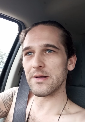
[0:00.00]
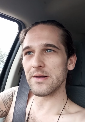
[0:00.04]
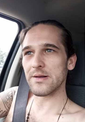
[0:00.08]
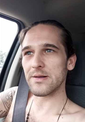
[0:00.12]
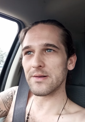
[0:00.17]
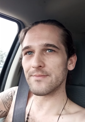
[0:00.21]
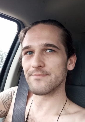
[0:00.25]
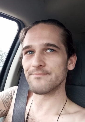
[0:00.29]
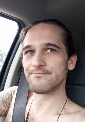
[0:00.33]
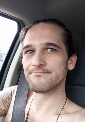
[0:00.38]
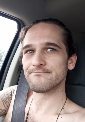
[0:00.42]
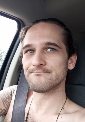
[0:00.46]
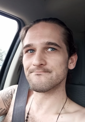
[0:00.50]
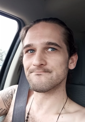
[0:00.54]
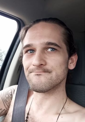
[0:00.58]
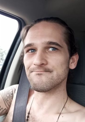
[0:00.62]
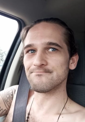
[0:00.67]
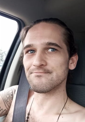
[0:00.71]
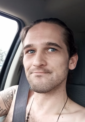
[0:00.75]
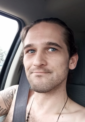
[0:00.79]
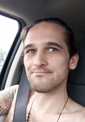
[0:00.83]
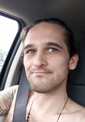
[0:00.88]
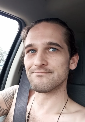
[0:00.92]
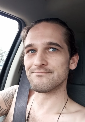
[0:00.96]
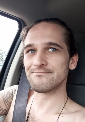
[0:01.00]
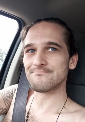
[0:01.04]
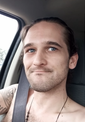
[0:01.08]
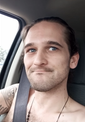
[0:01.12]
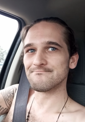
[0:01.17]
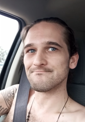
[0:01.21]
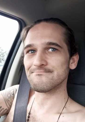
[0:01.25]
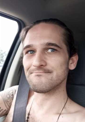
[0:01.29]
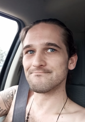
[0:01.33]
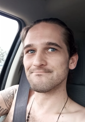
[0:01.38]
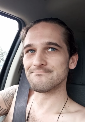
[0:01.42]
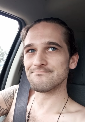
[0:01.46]

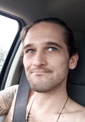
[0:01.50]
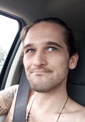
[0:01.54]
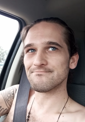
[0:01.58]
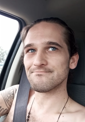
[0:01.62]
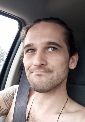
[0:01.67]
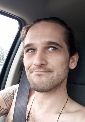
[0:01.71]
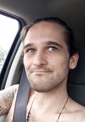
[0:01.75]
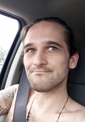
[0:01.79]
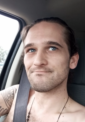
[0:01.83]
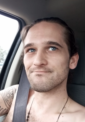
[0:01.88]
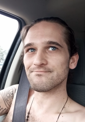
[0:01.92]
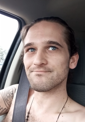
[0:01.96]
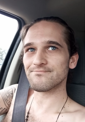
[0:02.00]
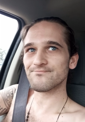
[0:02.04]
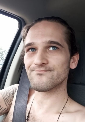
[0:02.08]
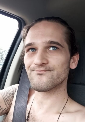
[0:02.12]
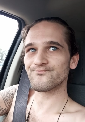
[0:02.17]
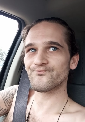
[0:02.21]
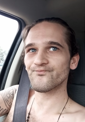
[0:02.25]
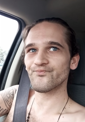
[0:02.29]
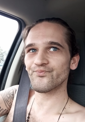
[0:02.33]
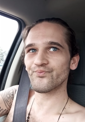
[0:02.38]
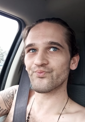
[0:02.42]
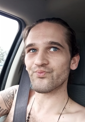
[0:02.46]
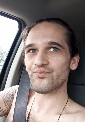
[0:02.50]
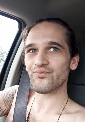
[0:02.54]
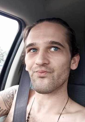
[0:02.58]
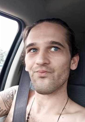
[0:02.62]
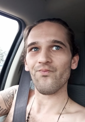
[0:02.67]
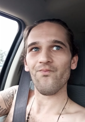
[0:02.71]
No one is speaking in this clip.